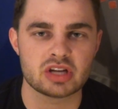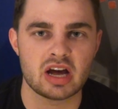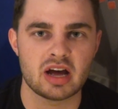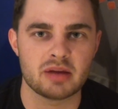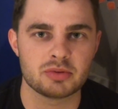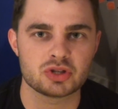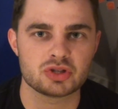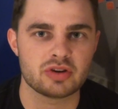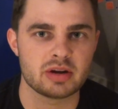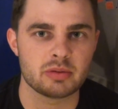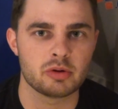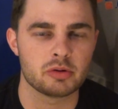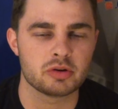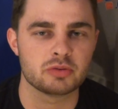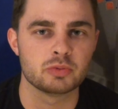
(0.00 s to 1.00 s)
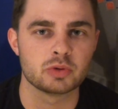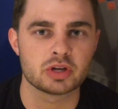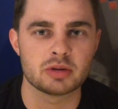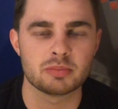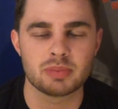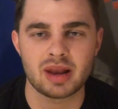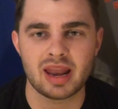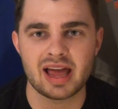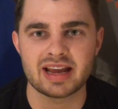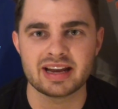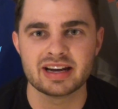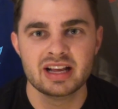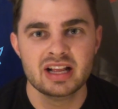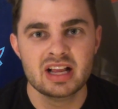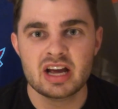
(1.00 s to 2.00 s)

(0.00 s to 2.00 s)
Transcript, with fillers: I'm not sure anyone would complain.